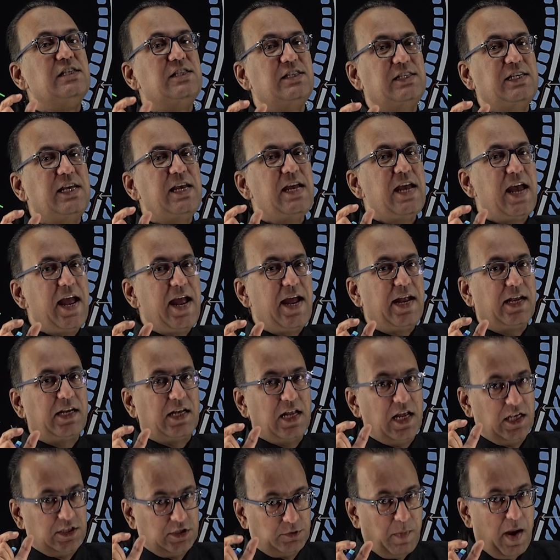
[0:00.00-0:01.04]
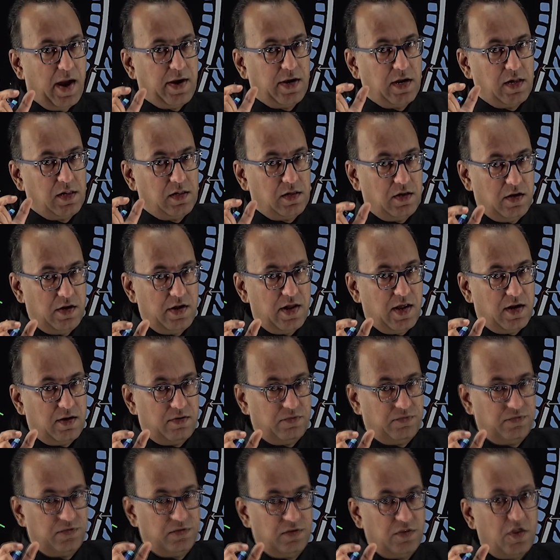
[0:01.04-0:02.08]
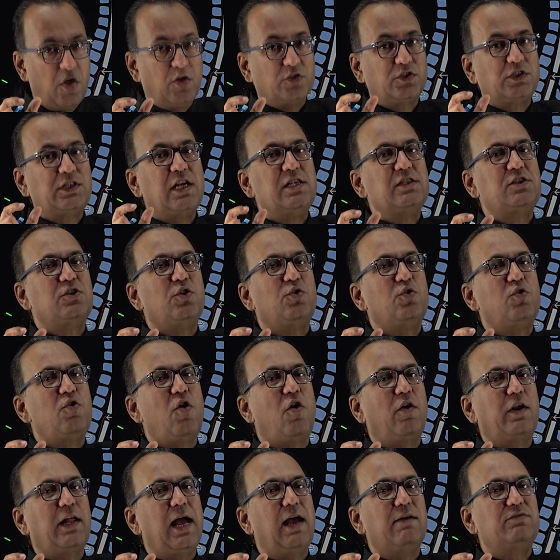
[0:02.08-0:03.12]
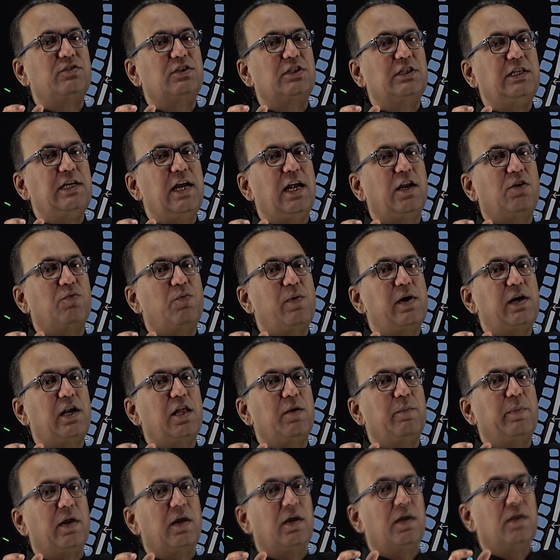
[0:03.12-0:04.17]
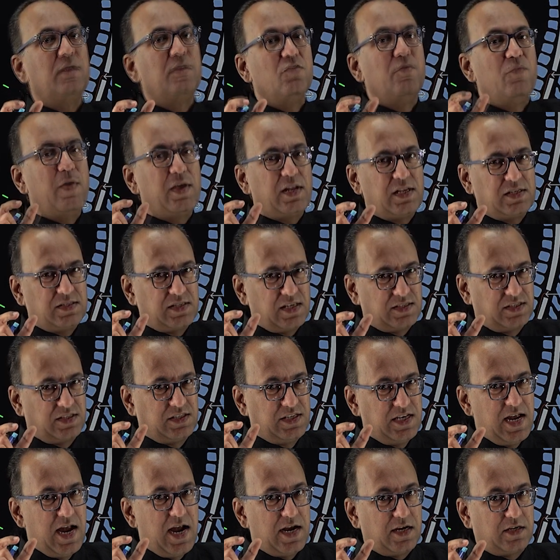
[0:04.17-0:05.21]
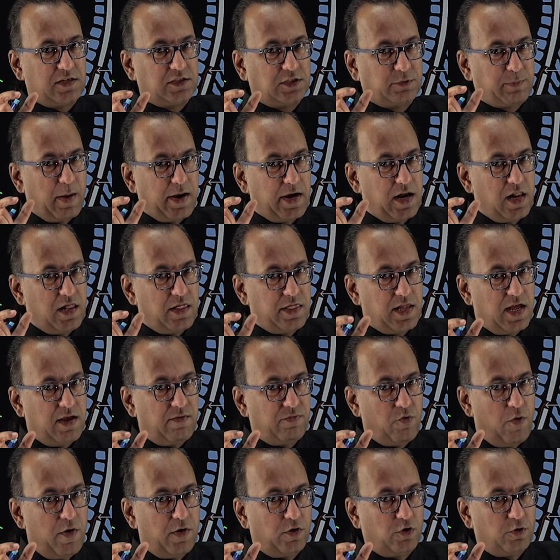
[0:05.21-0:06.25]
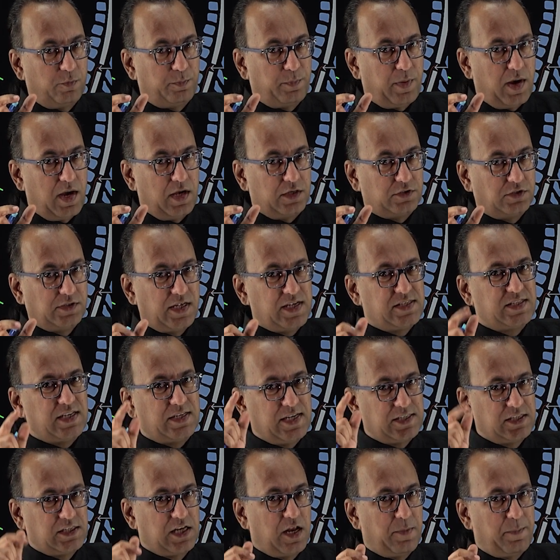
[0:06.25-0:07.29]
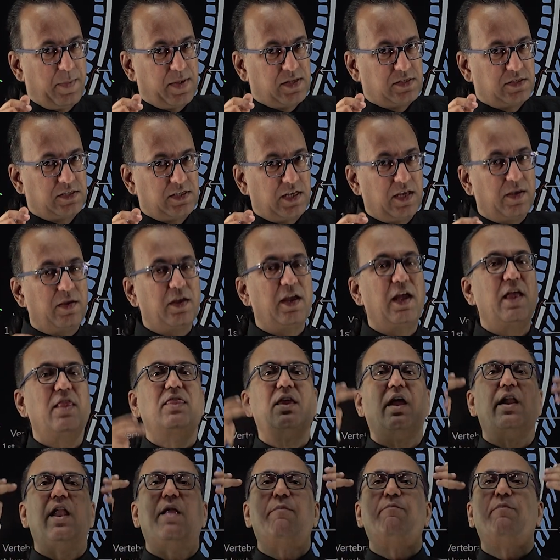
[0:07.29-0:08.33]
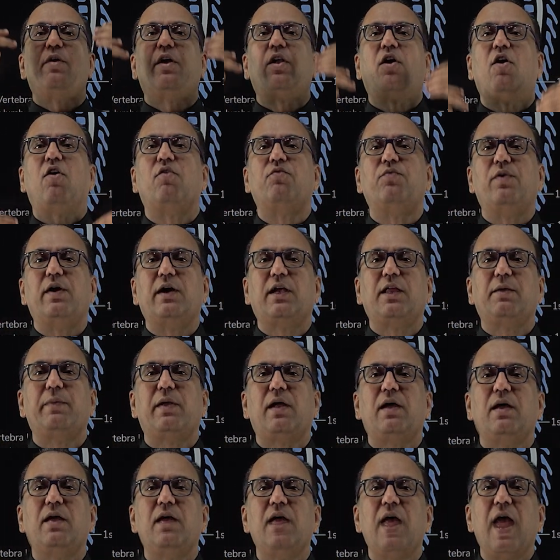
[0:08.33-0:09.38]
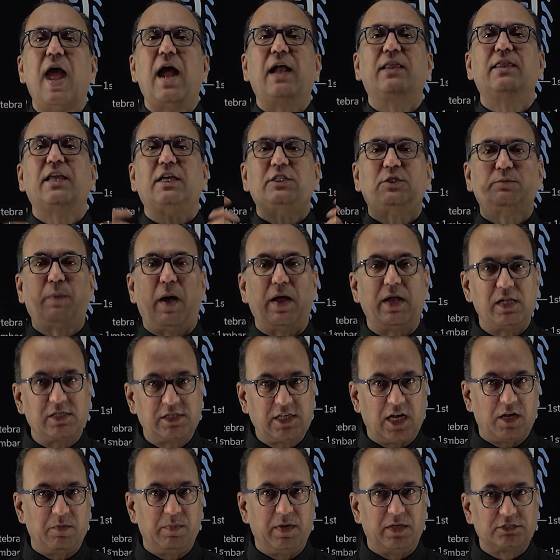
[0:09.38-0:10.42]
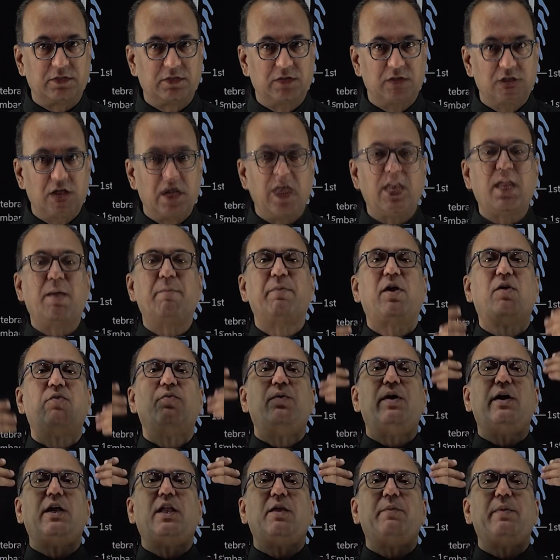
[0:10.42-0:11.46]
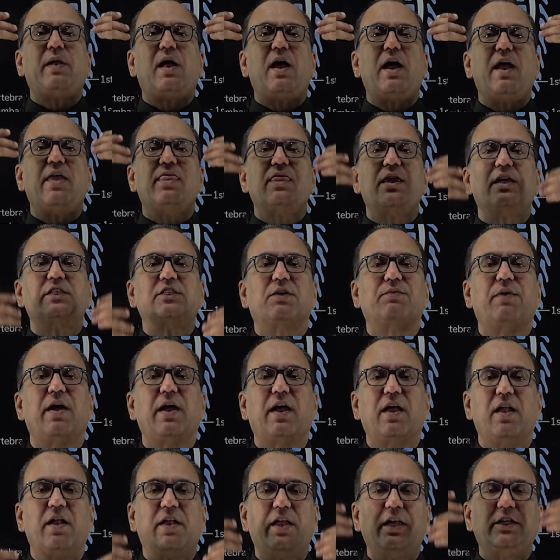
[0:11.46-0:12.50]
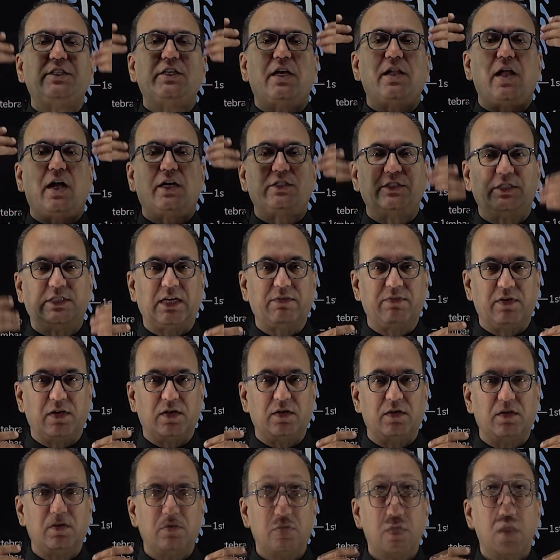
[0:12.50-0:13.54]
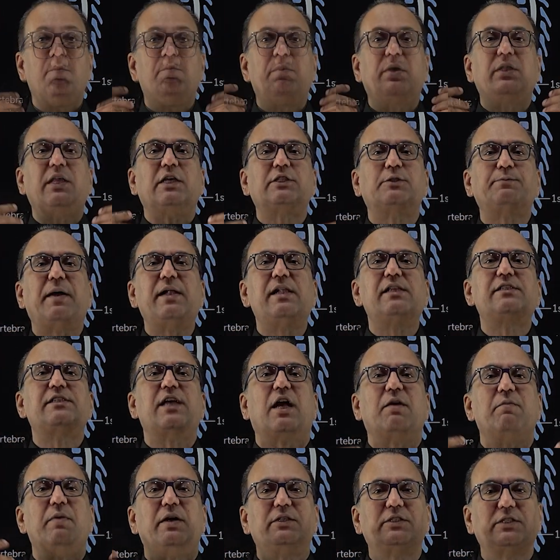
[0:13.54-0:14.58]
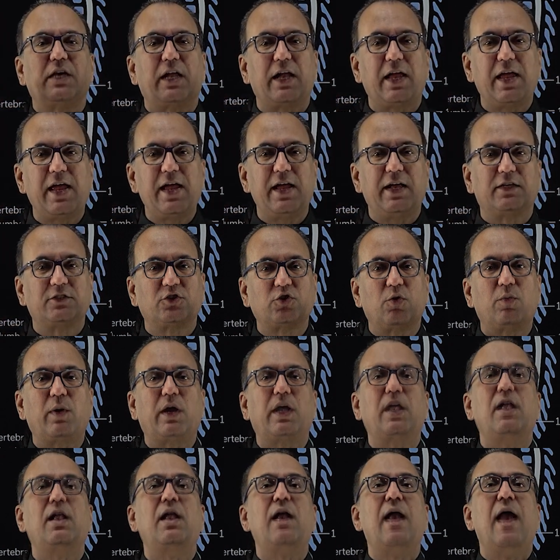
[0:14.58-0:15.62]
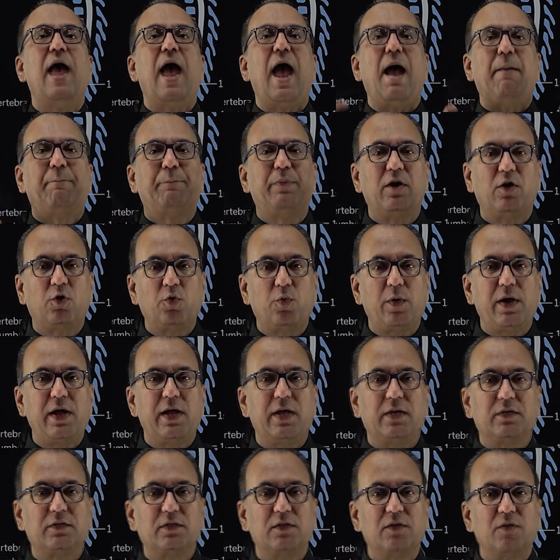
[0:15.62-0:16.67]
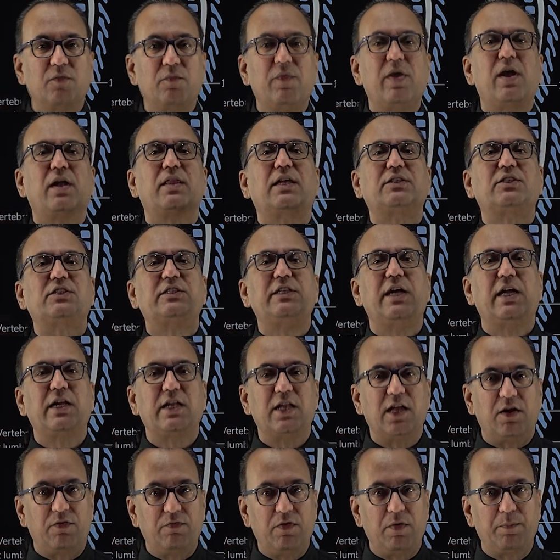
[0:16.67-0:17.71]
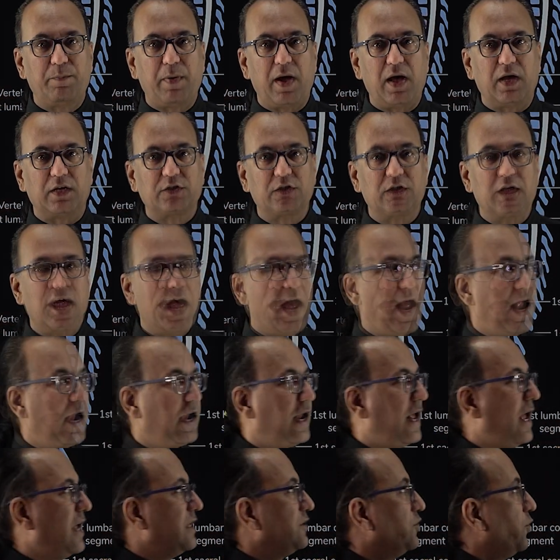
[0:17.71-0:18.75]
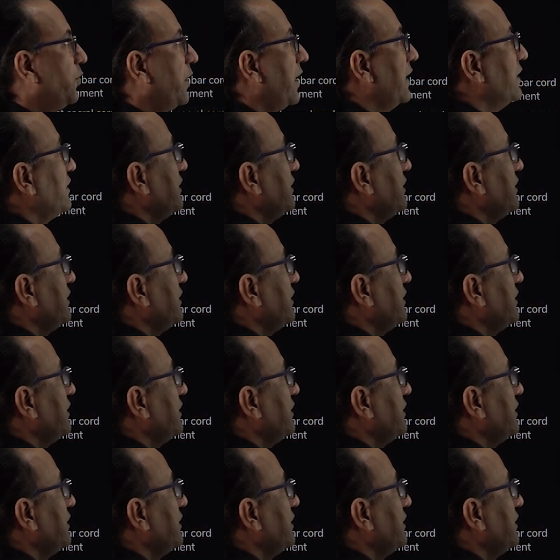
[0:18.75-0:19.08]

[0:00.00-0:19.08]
C8 spinal nerve? Now, since you do not have C8 vertebra, where is the C8 spinal nerve going to pass? There is a discrepancy in the number of vertebra and the spinal segments. Number of vertebra in the cervical region are 7, but the spinal segments are 8. So what will happen to 8? Where the C8 nerve will pass? And as you can